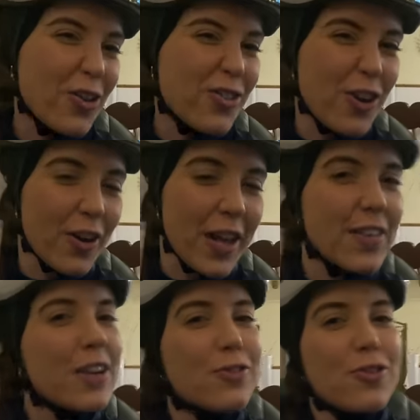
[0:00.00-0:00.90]
chocolate.
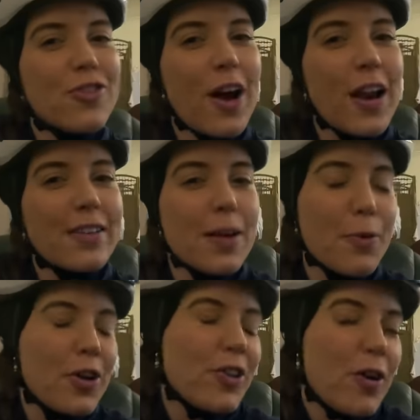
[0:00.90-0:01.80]
They didn't do chai latte,
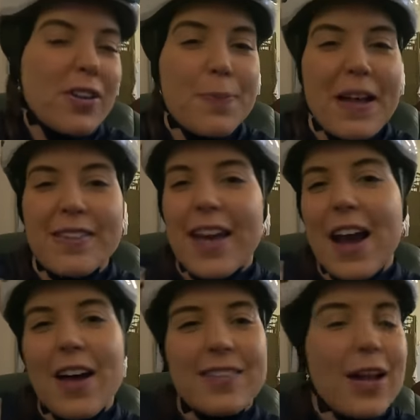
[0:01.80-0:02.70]
but you don't expect it in a
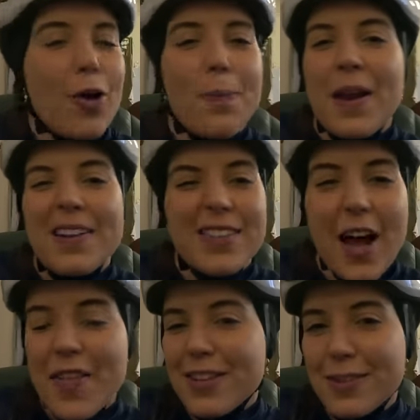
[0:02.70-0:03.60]
nice little old place
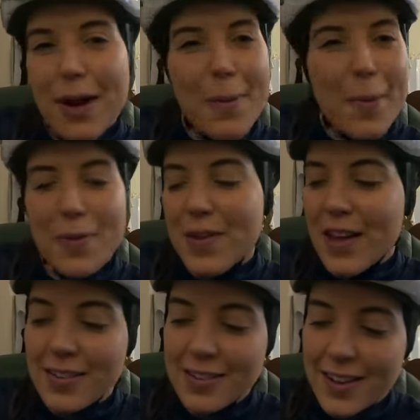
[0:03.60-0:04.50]
like this, so I'm happy with
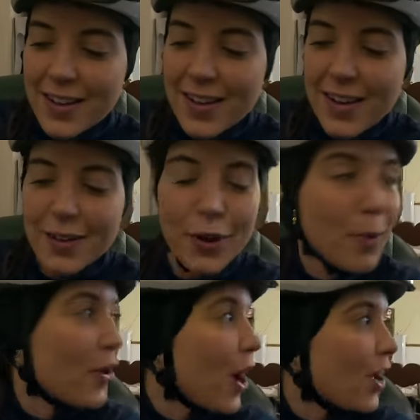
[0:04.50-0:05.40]
this. I don't
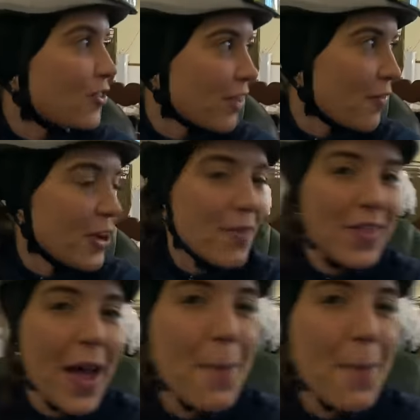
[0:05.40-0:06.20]
know what Nigel's having over there,